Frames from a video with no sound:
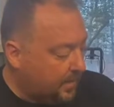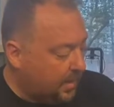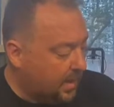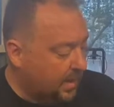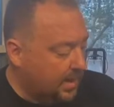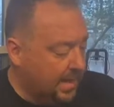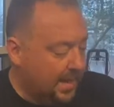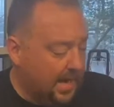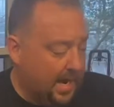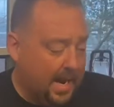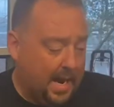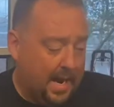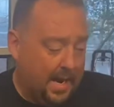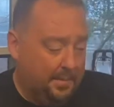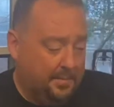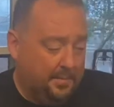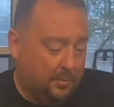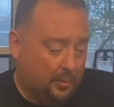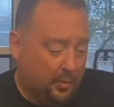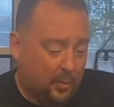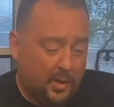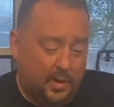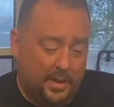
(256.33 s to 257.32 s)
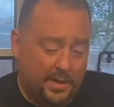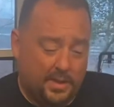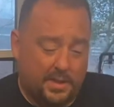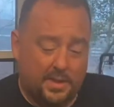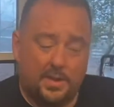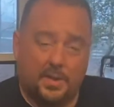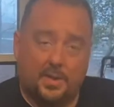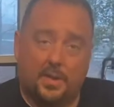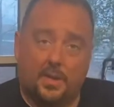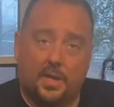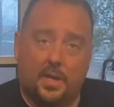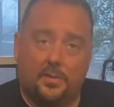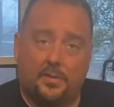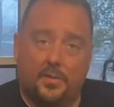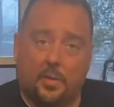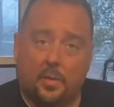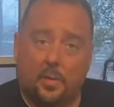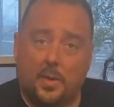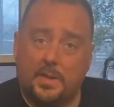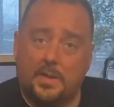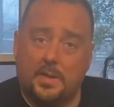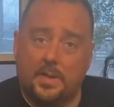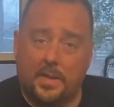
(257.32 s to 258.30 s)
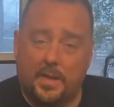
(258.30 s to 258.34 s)
I'm really just looking for
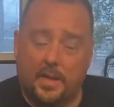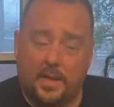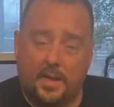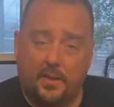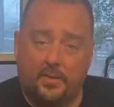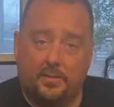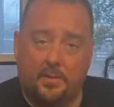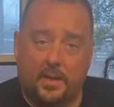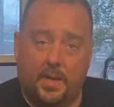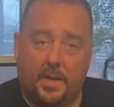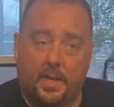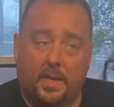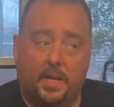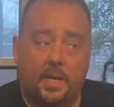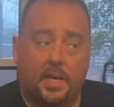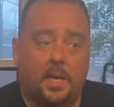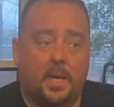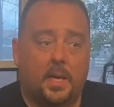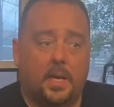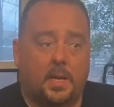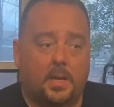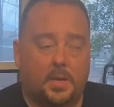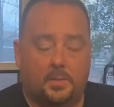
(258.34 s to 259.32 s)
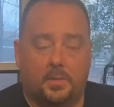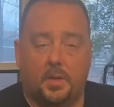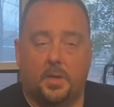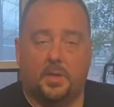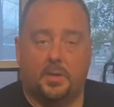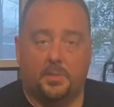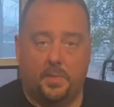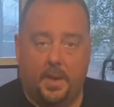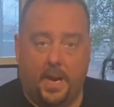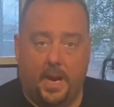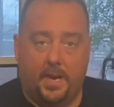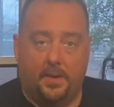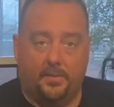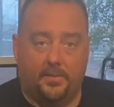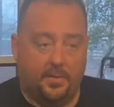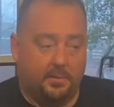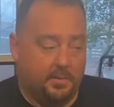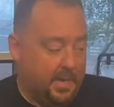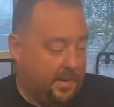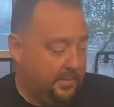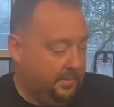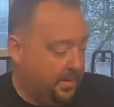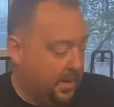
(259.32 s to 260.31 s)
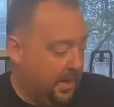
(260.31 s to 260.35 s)
what's going to give me the most bang for
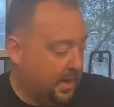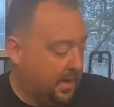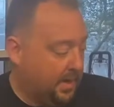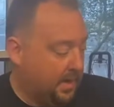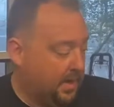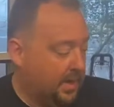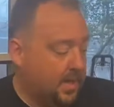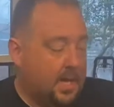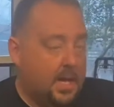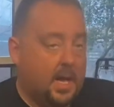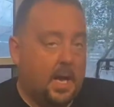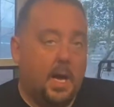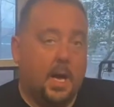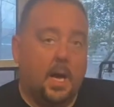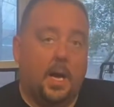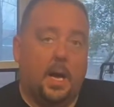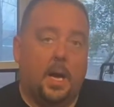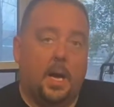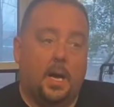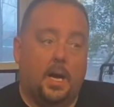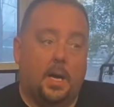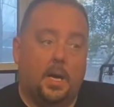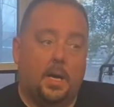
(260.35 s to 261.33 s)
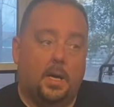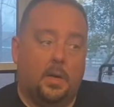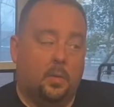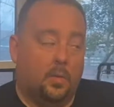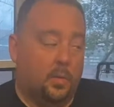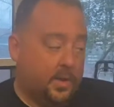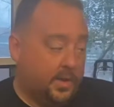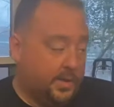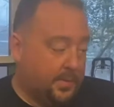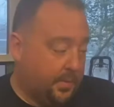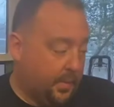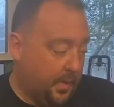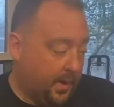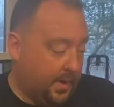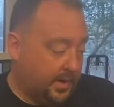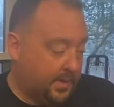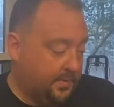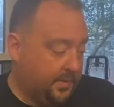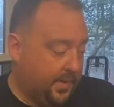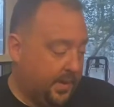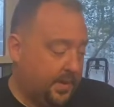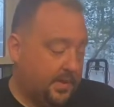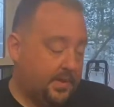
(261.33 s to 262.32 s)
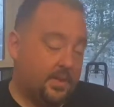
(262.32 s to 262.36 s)
my buck, which brings
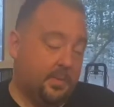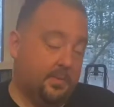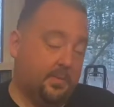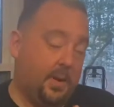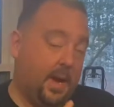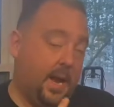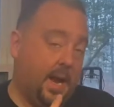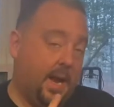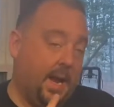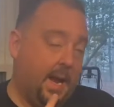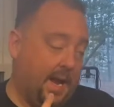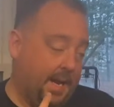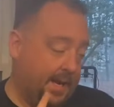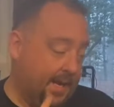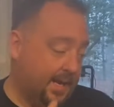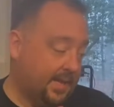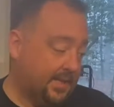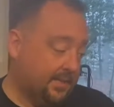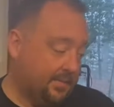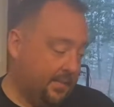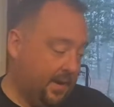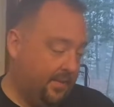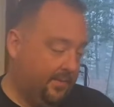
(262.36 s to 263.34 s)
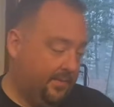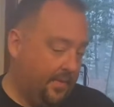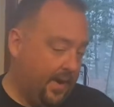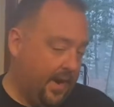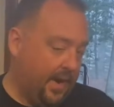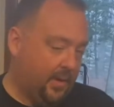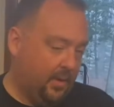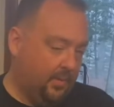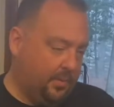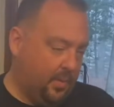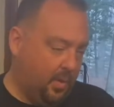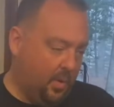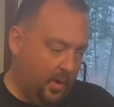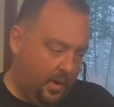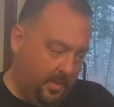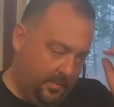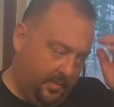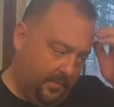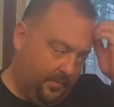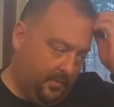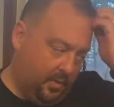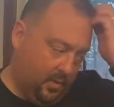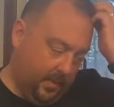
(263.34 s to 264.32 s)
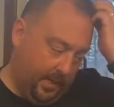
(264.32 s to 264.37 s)
me to my final point
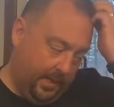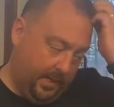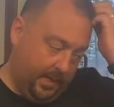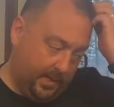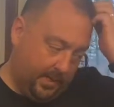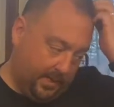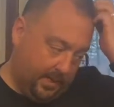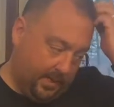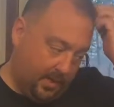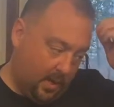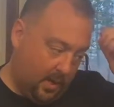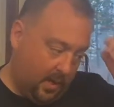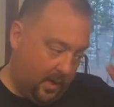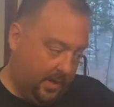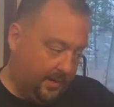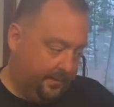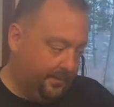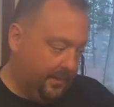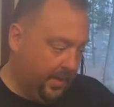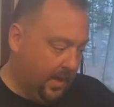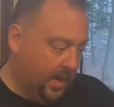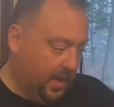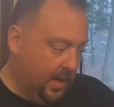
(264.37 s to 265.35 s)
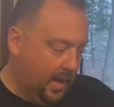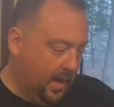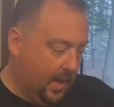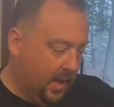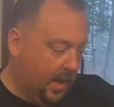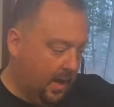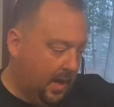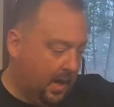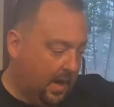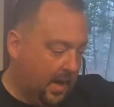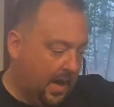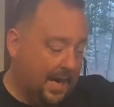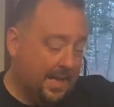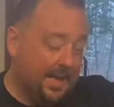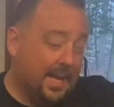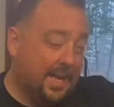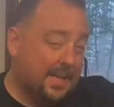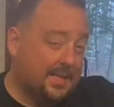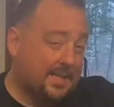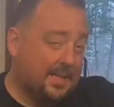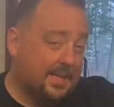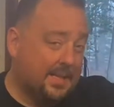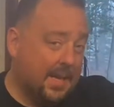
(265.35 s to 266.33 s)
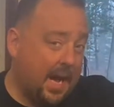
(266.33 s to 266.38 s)
before we get started. I like
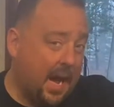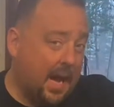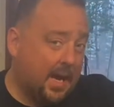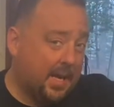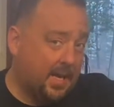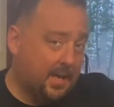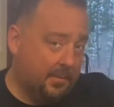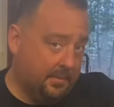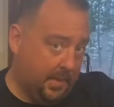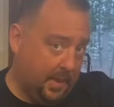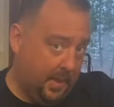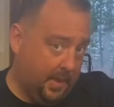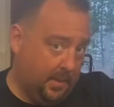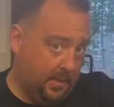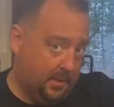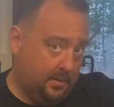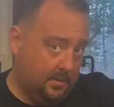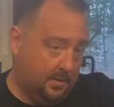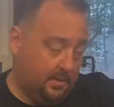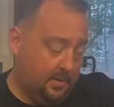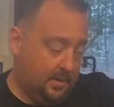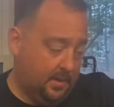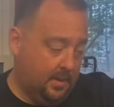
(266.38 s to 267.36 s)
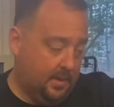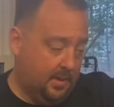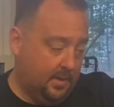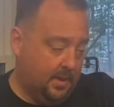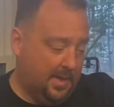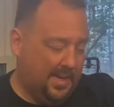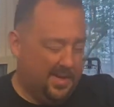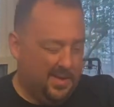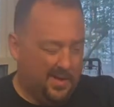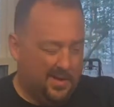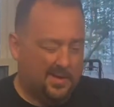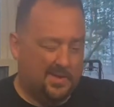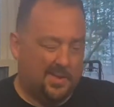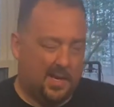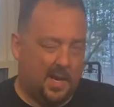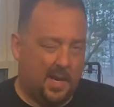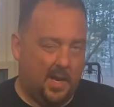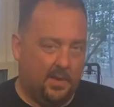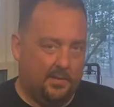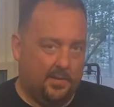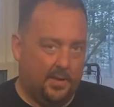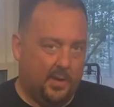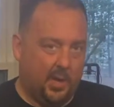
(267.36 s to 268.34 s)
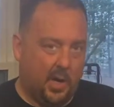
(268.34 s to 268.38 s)
to document. I know it's kind
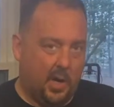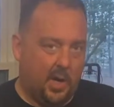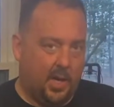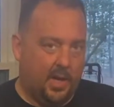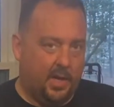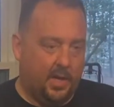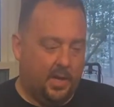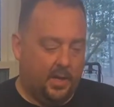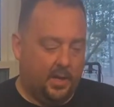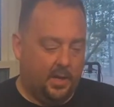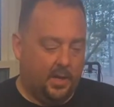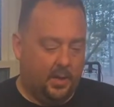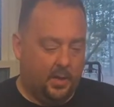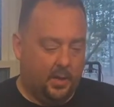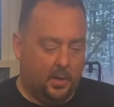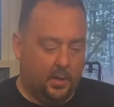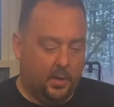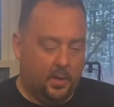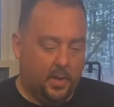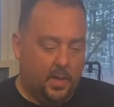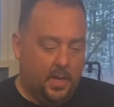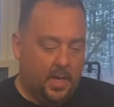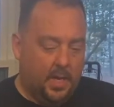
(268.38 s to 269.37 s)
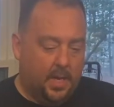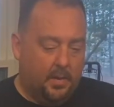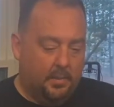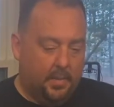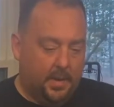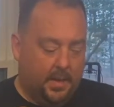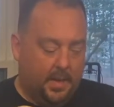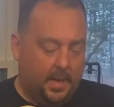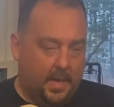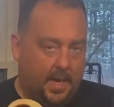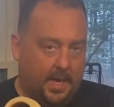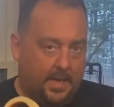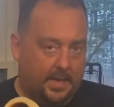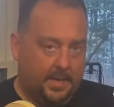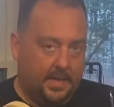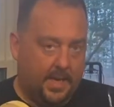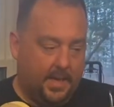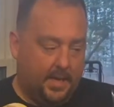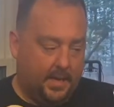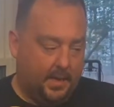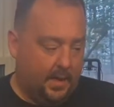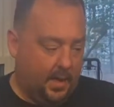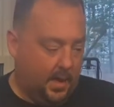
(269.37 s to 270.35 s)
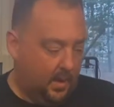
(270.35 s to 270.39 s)
of a nerdy thing to do, but I
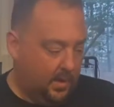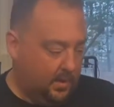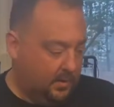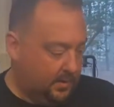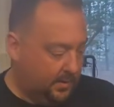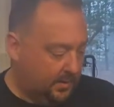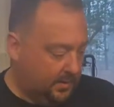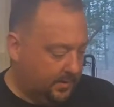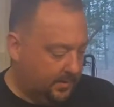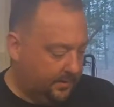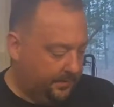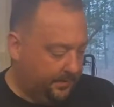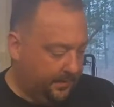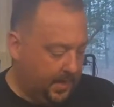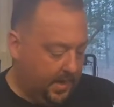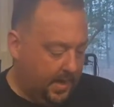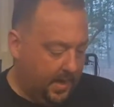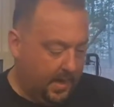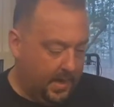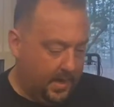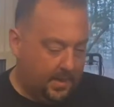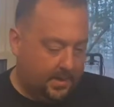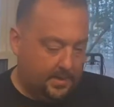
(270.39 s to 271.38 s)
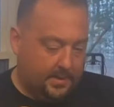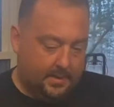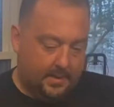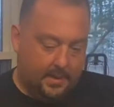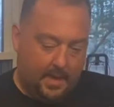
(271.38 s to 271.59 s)
take notes, and